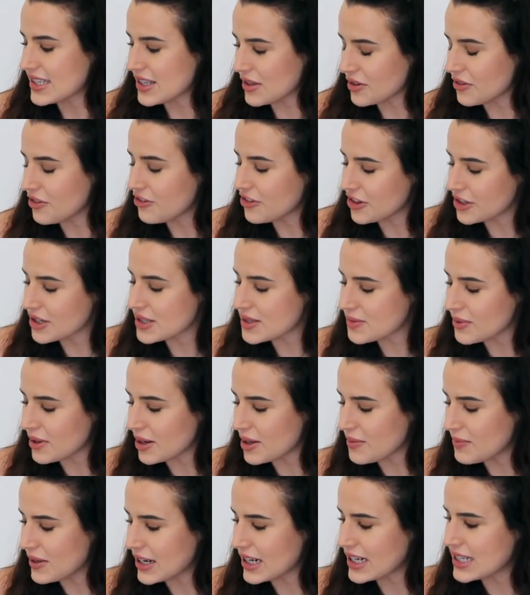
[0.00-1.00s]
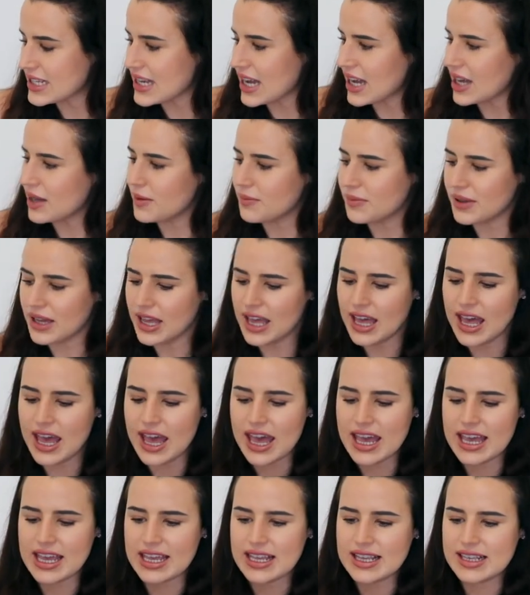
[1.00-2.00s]
So the first one I picked up
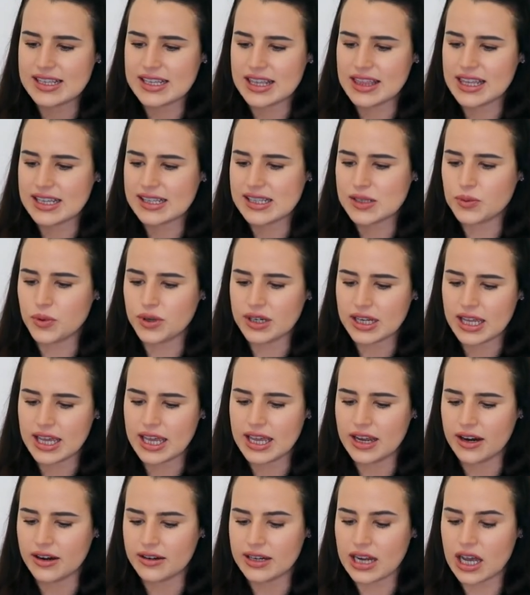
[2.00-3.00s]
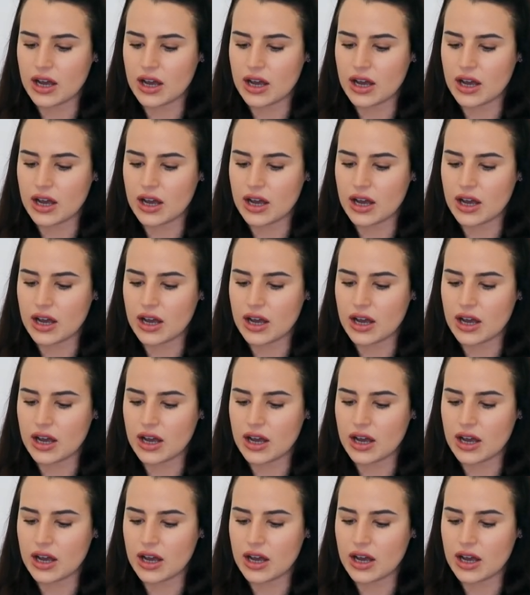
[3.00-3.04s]
is this one here.